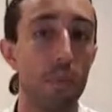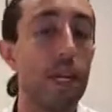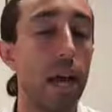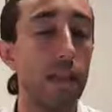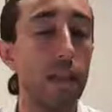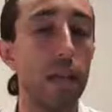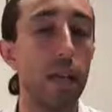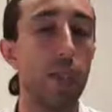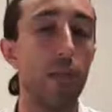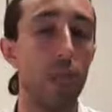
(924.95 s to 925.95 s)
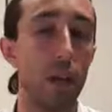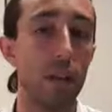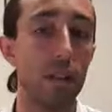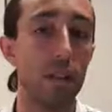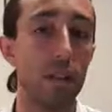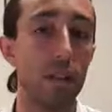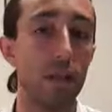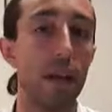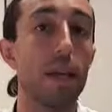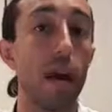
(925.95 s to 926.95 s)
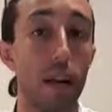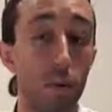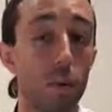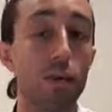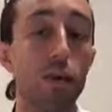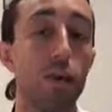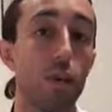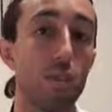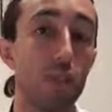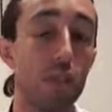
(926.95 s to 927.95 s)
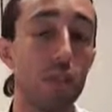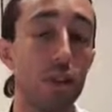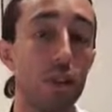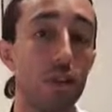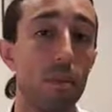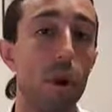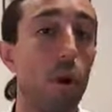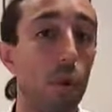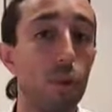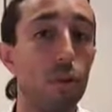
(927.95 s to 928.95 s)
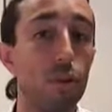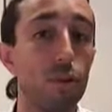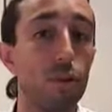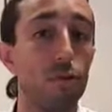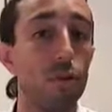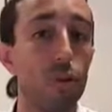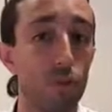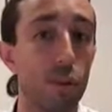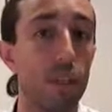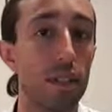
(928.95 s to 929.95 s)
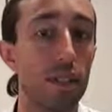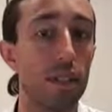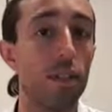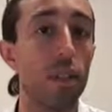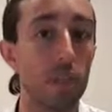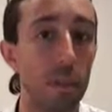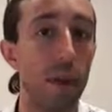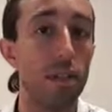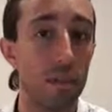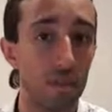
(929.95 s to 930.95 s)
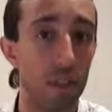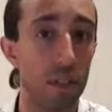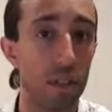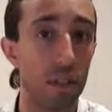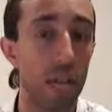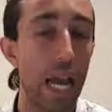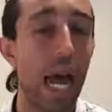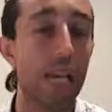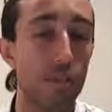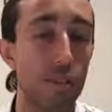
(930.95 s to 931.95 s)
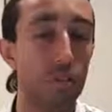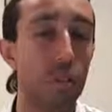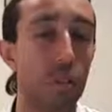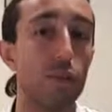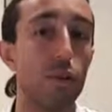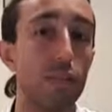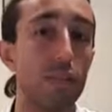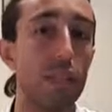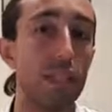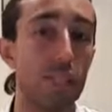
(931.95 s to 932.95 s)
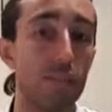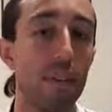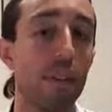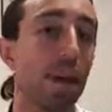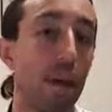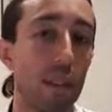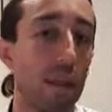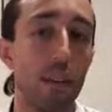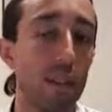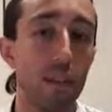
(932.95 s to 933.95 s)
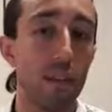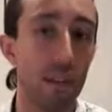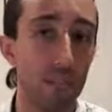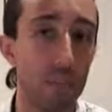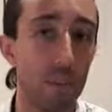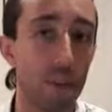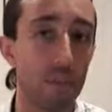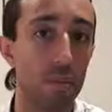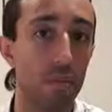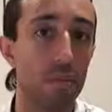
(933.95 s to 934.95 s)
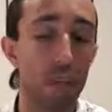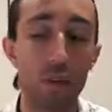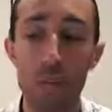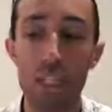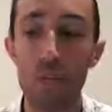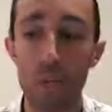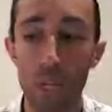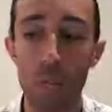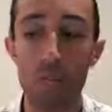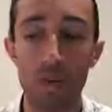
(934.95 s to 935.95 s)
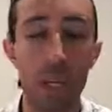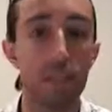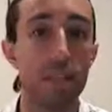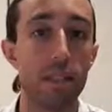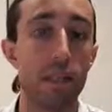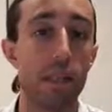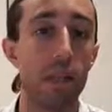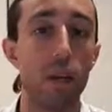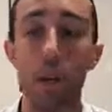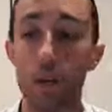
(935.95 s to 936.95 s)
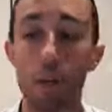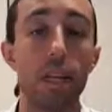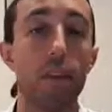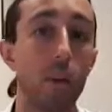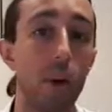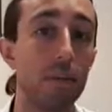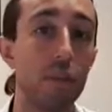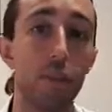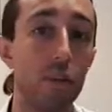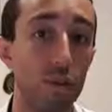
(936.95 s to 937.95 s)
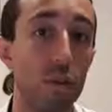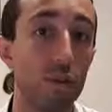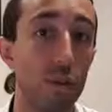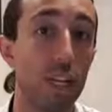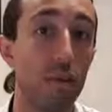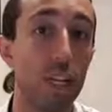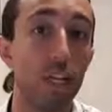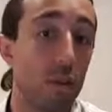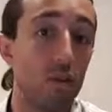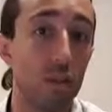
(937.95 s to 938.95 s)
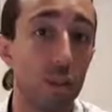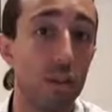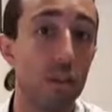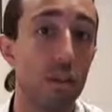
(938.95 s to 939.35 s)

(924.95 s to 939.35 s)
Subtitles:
And this is the same for your nerve system and also for your immune system. All you can do is restore it to its best function. And to do this, of course, you need to give it the best ingredients possible. So the ingredients that we're going to be talking about today will be, number one, of course, the real ingredients of nutrition.